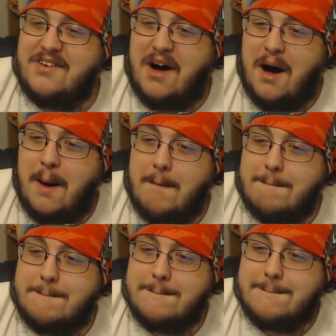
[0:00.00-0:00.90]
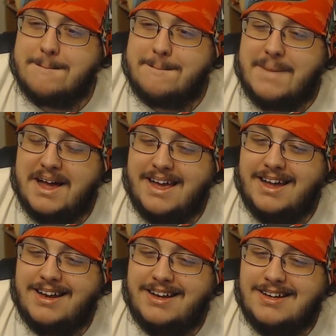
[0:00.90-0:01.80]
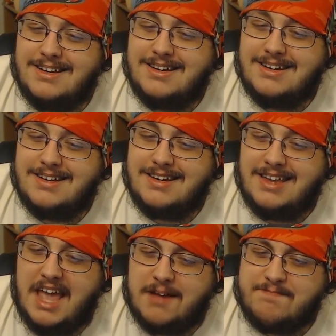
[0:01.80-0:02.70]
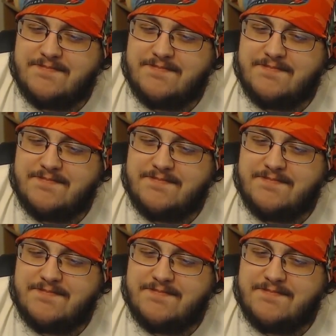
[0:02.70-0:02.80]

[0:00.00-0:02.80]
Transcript: But yeah,